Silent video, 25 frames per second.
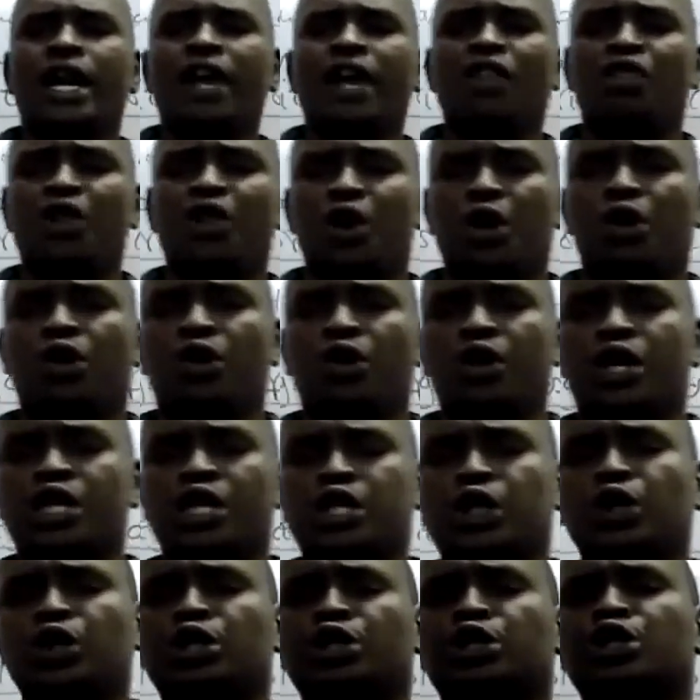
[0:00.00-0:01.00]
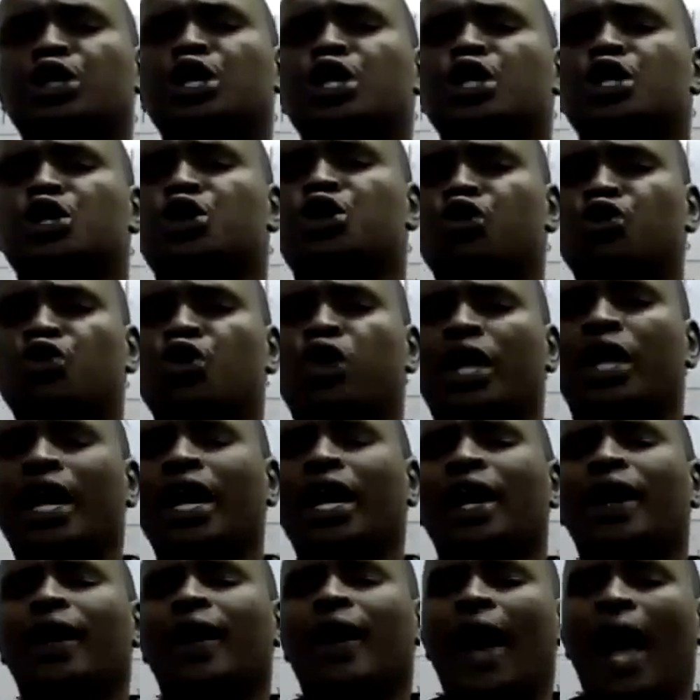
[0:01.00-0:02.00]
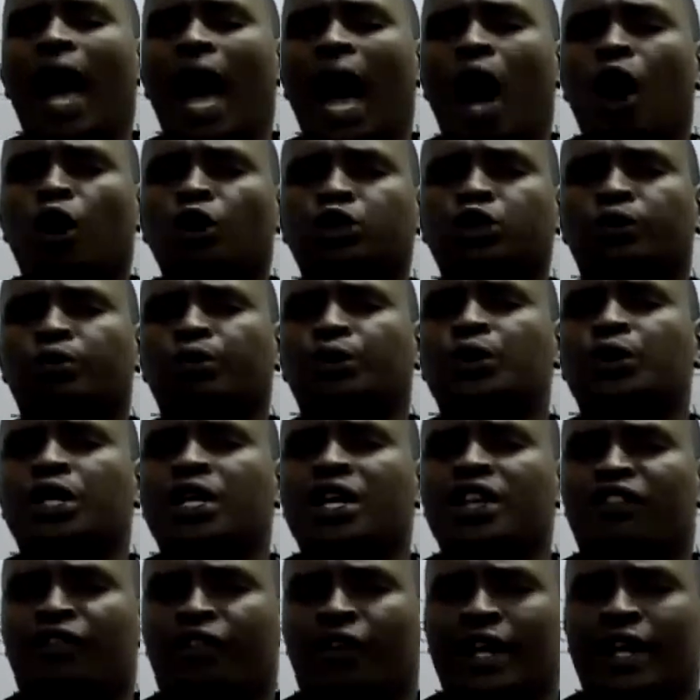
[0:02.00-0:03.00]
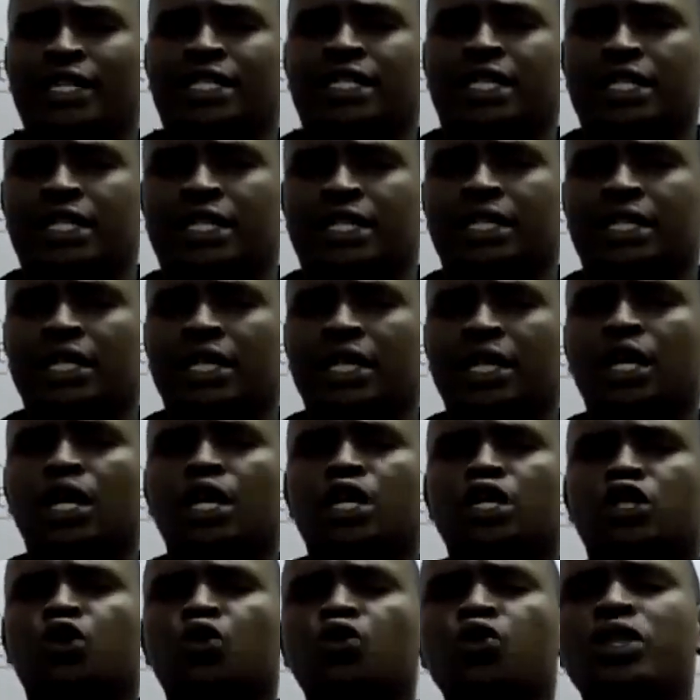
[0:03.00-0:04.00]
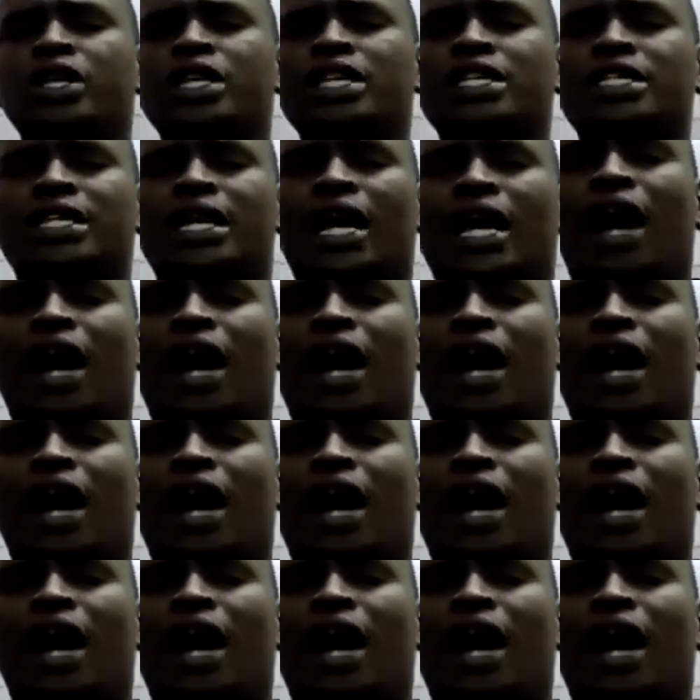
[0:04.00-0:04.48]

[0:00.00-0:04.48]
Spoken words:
get the results through the output devices. So these